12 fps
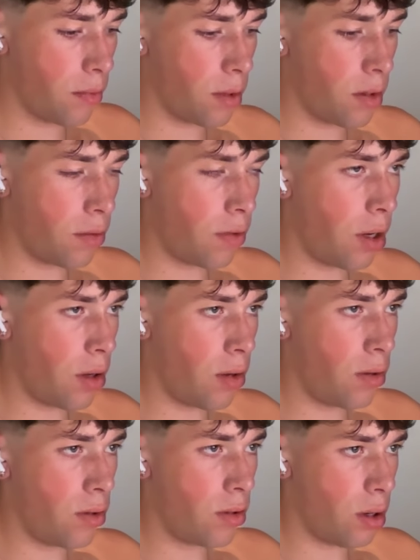
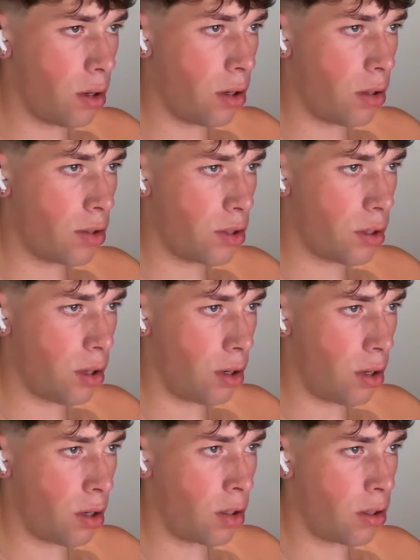Found or
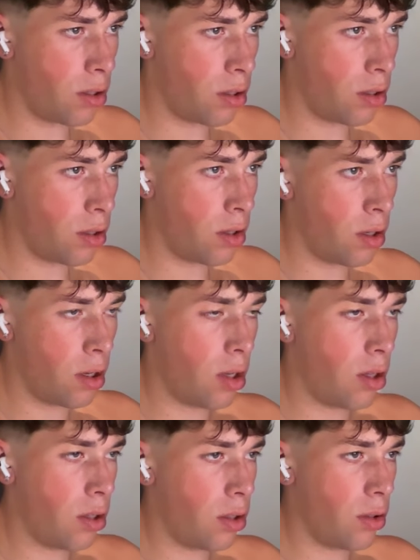saw
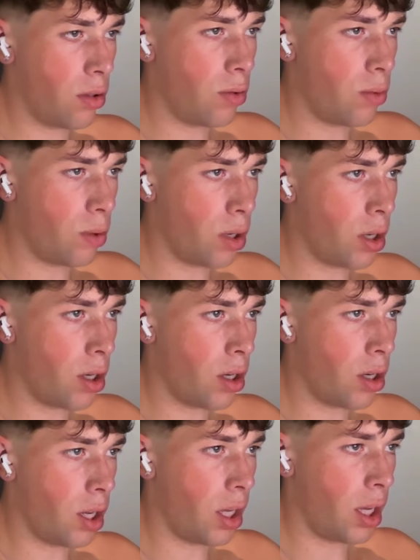you
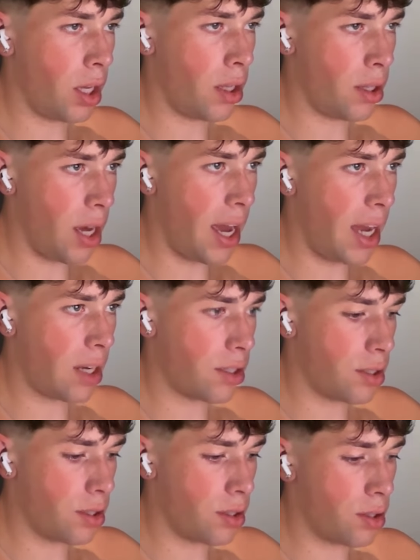were in
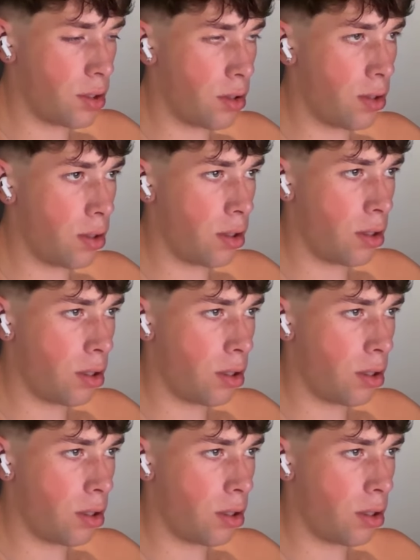X school